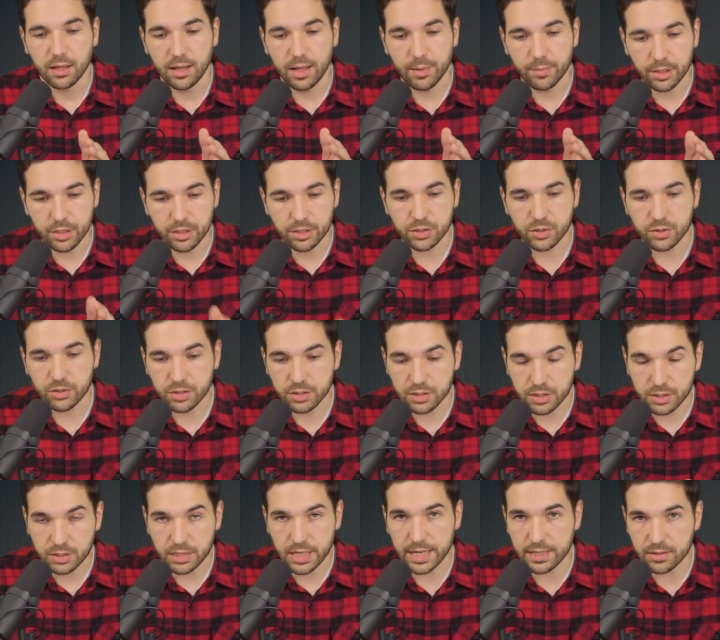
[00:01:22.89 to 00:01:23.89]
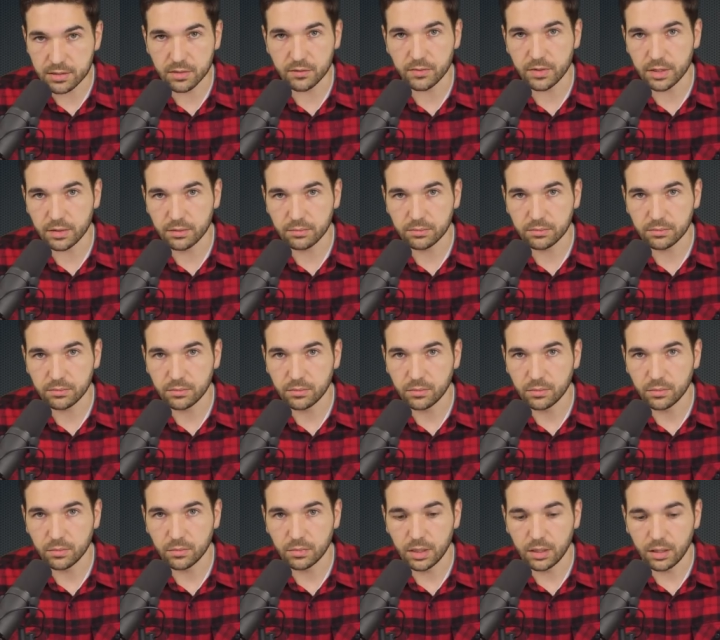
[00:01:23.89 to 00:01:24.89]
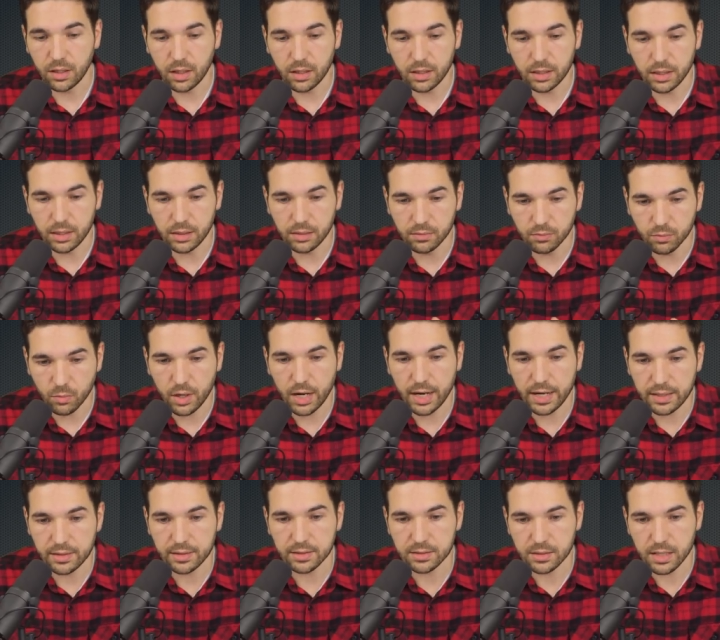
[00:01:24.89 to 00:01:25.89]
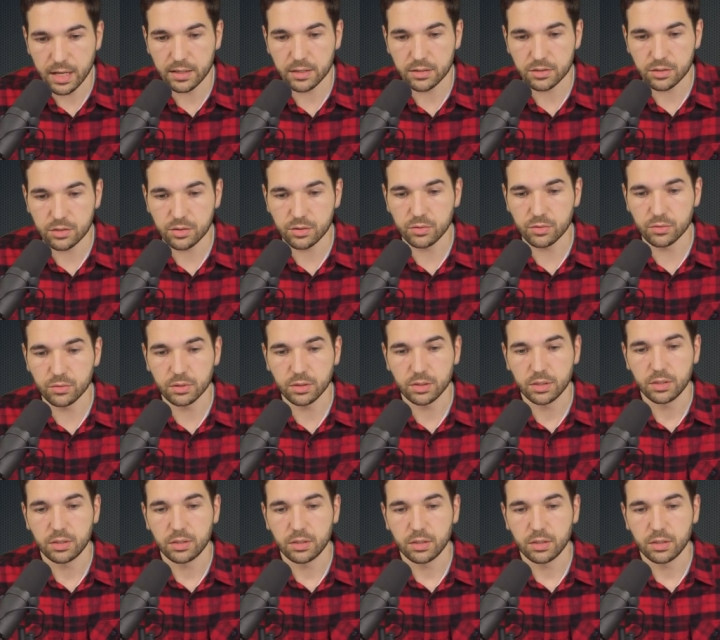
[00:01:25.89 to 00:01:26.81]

I'm going to show you just a taste of it in why he decided to